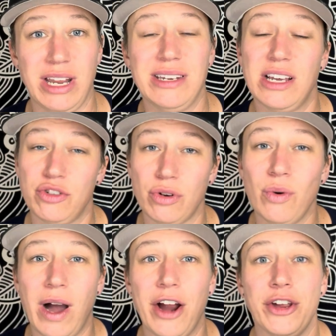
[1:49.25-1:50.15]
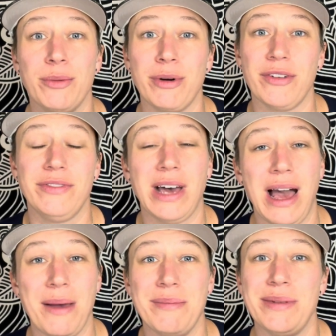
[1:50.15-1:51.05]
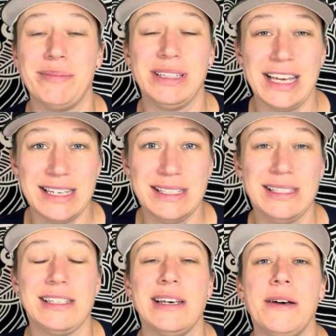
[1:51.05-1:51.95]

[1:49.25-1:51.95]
it does require your birth time and place,